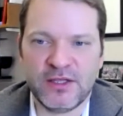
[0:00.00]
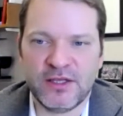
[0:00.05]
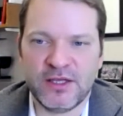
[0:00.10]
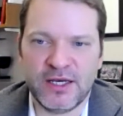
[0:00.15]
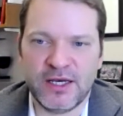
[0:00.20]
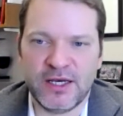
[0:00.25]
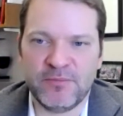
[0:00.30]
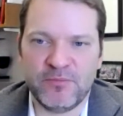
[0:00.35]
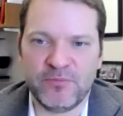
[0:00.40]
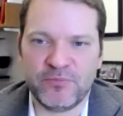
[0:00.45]

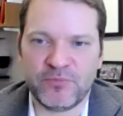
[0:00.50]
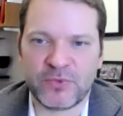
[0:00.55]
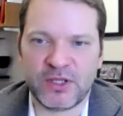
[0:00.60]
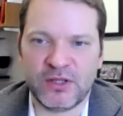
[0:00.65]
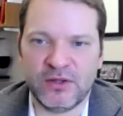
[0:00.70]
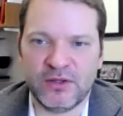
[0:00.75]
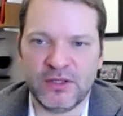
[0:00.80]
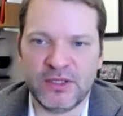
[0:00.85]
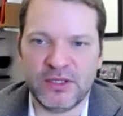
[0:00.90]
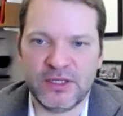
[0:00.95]
um,
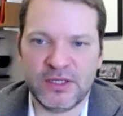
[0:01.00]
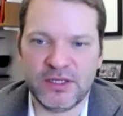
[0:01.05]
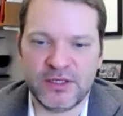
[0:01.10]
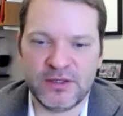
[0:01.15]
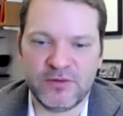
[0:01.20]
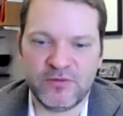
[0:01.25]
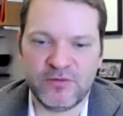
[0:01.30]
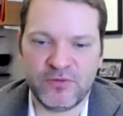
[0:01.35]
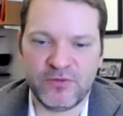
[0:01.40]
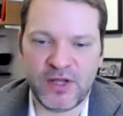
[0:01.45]
uh,
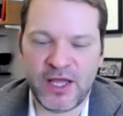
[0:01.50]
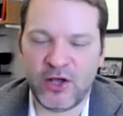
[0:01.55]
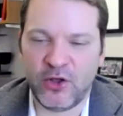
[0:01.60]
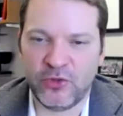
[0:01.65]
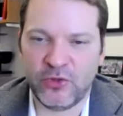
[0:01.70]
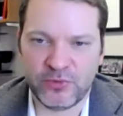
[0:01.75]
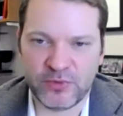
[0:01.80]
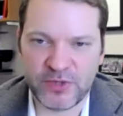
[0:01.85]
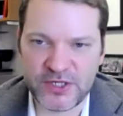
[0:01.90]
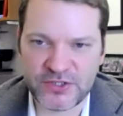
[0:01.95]

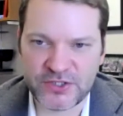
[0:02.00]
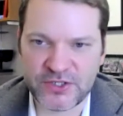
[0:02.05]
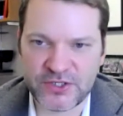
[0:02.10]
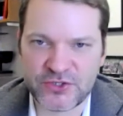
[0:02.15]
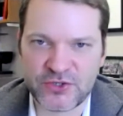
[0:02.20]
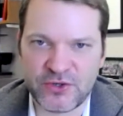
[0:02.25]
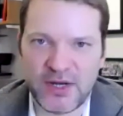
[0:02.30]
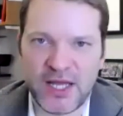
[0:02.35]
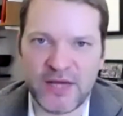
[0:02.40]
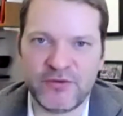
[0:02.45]
health
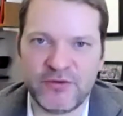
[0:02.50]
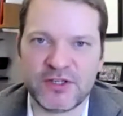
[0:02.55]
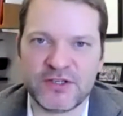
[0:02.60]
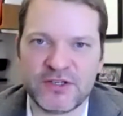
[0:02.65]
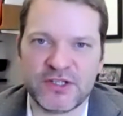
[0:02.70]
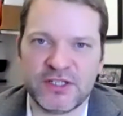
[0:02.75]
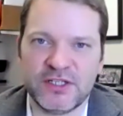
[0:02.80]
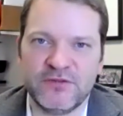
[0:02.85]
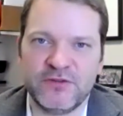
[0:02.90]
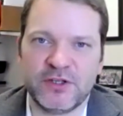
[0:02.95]
reasons or having
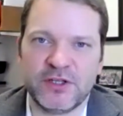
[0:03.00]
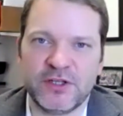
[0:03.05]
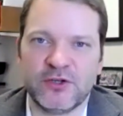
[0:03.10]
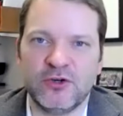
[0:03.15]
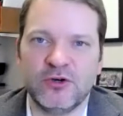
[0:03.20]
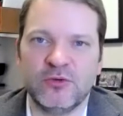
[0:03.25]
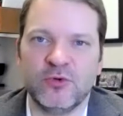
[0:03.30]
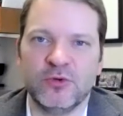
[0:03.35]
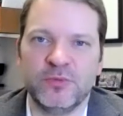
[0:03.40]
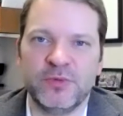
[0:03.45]
significant
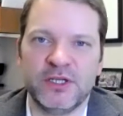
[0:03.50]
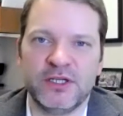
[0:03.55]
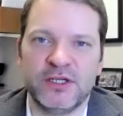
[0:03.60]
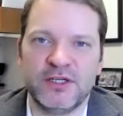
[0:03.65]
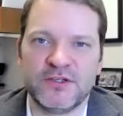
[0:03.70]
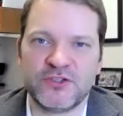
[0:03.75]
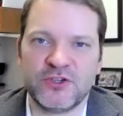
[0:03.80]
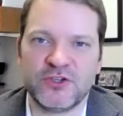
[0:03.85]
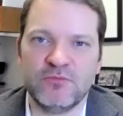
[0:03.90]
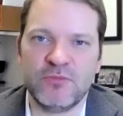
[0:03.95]

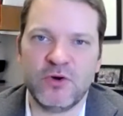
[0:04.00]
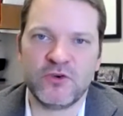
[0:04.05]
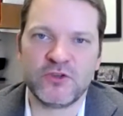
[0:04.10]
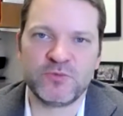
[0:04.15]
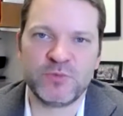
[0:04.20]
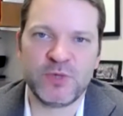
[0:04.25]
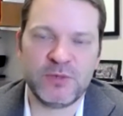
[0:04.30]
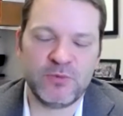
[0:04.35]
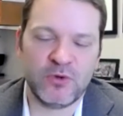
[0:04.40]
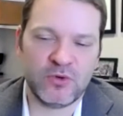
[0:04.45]
comorbidity. So
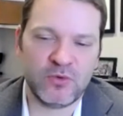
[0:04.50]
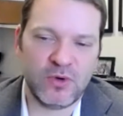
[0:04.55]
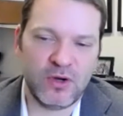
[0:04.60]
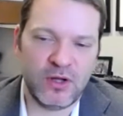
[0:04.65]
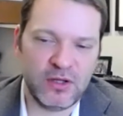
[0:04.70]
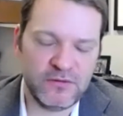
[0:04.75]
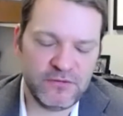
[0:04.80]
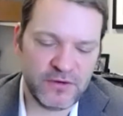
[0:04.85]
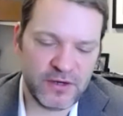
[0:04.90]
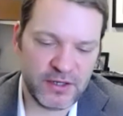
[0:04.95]
most people
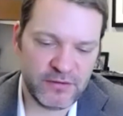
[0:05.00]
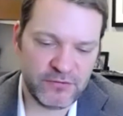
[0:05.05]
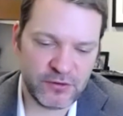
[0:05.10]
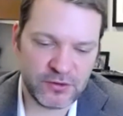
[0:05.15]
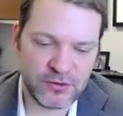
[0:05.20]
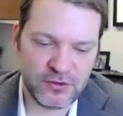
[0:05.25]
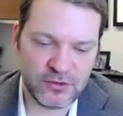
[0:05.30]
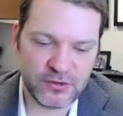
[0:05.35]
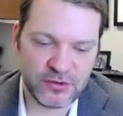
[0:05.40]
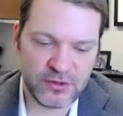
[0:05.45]
qualify for
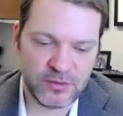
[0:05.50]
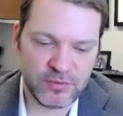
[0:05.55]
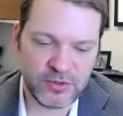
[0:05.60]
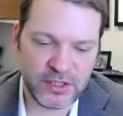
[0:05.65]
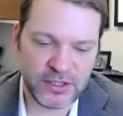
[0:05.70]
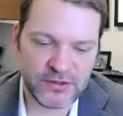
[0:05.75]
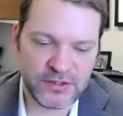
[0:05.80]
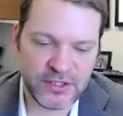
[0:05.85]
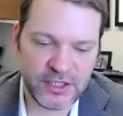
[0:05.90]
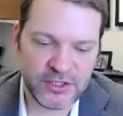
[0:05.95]
cochlear
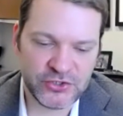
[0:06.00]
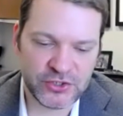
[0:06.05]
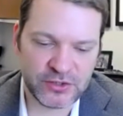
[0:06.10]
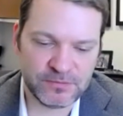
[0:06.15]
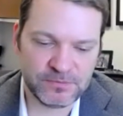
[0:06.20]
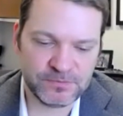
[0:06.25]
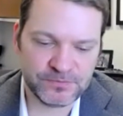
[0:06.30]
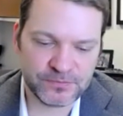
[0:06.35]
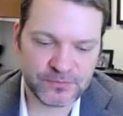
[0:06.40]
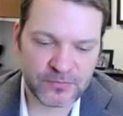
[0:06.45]
implantation.
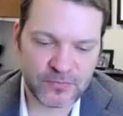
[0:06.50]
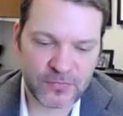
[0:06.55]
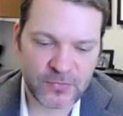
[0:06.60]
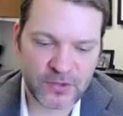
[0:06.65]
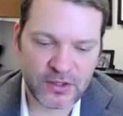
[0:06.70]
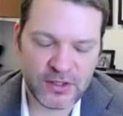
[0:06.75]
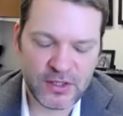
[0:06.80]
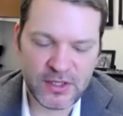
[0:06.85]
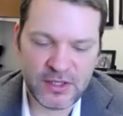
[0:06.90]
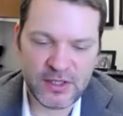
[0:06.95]

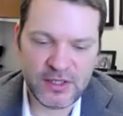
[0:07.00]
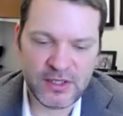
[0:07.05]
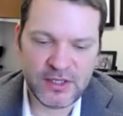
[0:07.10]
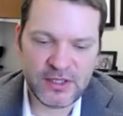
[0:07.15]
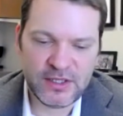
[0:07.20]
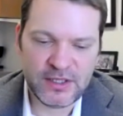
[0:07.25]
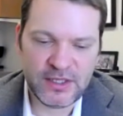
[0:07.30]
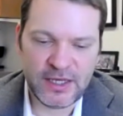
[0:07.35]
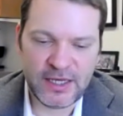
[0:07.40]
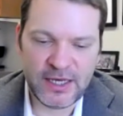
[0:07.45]

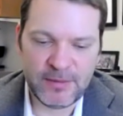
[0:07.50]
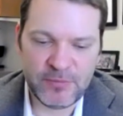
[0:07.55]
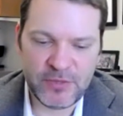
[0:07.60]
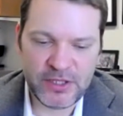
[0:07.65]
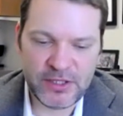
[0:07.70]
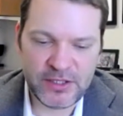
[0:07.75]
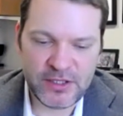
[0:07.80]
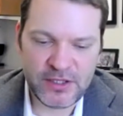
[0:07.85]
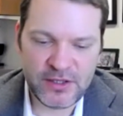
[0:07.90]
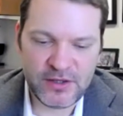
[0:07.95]
Um,
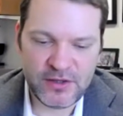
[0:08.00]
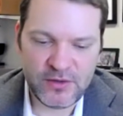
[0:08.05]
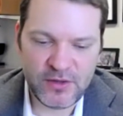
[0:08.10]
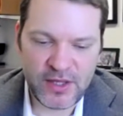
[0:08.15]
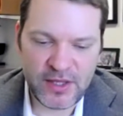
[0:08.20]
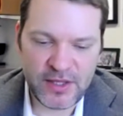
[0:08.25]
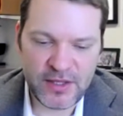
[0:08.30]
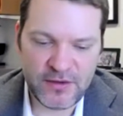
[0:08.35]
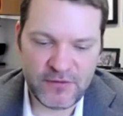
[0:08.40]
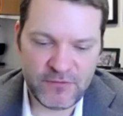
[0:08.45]

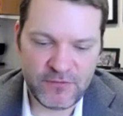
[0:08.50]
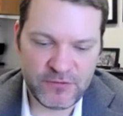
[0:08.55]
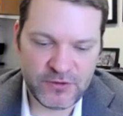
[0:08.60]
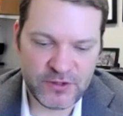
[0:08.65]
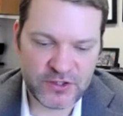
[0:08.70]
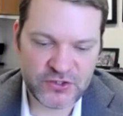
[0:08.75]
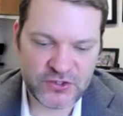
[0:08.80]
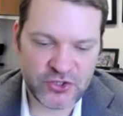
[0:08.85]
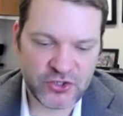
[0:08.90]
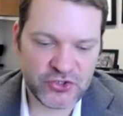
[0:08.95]

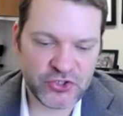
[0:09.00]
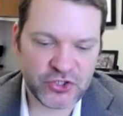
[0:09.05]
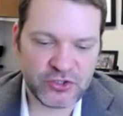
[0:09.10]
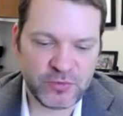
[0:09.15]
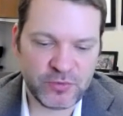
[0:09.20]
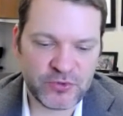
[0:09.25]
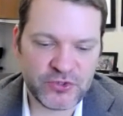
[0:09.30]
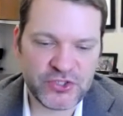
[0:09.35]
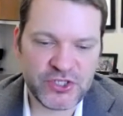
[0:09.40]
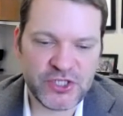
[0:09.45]
the surgical
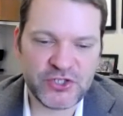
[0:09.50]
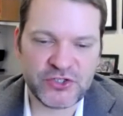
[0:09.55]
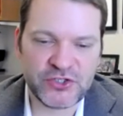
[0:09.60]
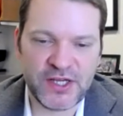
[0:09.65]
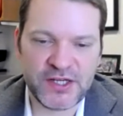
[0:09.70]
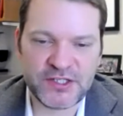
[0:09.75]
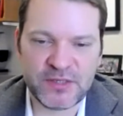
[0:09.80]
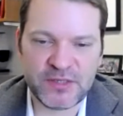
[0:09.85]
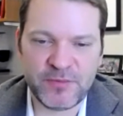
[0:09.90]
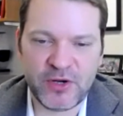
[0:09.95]
procedure
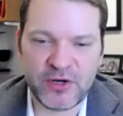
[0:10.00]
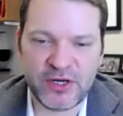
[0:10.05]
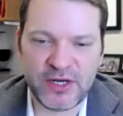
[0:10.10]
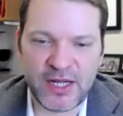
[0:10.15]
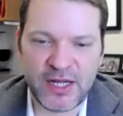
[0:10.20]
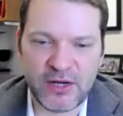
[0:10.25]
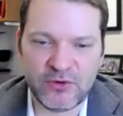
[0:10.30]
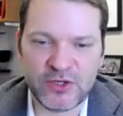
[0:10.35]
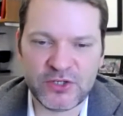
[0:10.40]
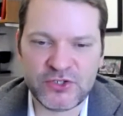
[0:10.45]
takes about an
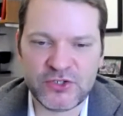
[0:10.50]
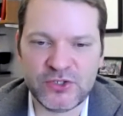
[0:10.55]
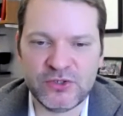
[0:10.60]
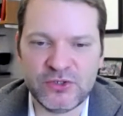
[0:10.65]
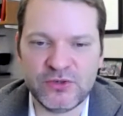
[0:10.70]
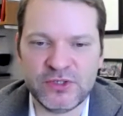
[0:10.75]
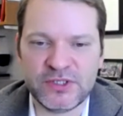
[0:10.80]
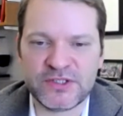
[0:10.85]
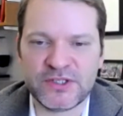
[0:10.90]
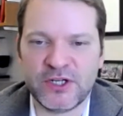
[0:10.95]
hour or
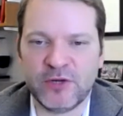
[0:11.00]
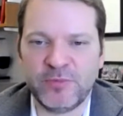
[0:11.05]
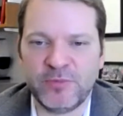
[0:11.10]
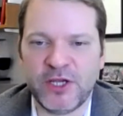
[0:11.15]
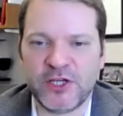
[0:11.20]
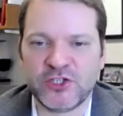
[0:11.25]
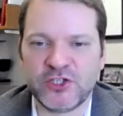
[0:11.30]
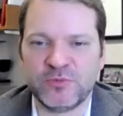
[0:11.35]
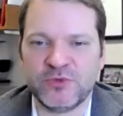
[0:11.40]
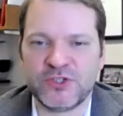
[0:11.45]
two. It's an
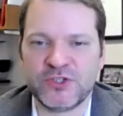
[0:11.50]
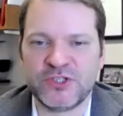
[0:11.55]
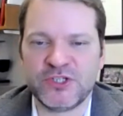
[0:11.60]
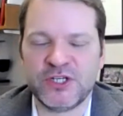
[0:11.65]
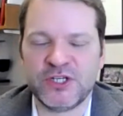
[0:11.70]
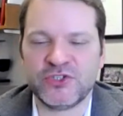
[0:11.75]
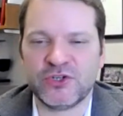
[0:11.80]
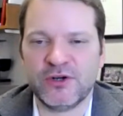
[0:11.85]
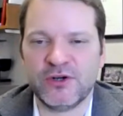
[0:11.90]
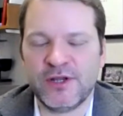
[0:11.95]
outpatient
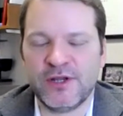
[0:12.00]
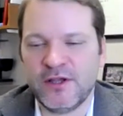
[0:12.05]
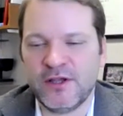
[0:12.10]
procedure.